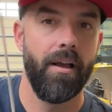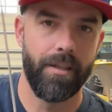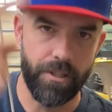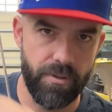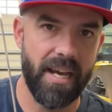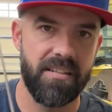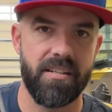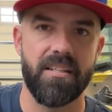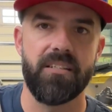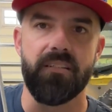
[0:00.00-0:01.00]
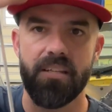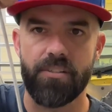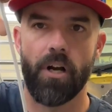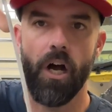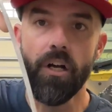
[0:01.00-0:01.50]
you guessed it,
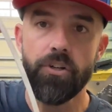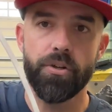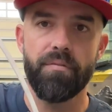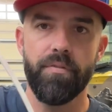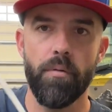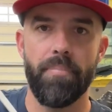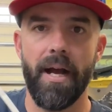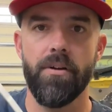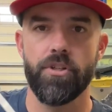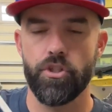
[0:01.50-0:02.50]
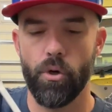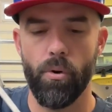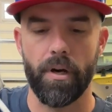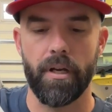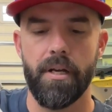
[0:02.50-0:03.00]
600 foot-pounds of
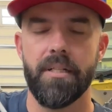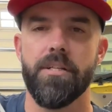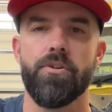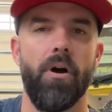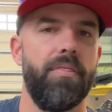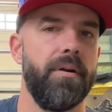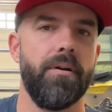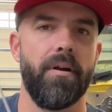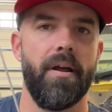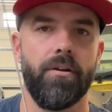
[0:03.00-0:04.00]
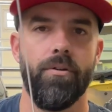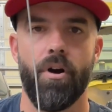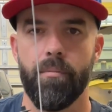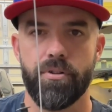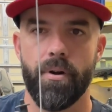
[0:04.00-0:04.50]
torque. These are all theoretical
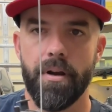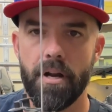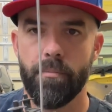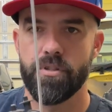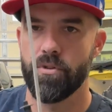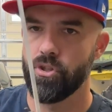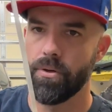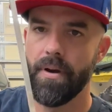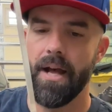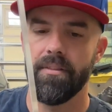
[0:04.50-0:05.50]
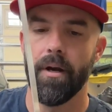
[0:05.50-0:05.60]
arbitrary numbers I'm just throwing out there,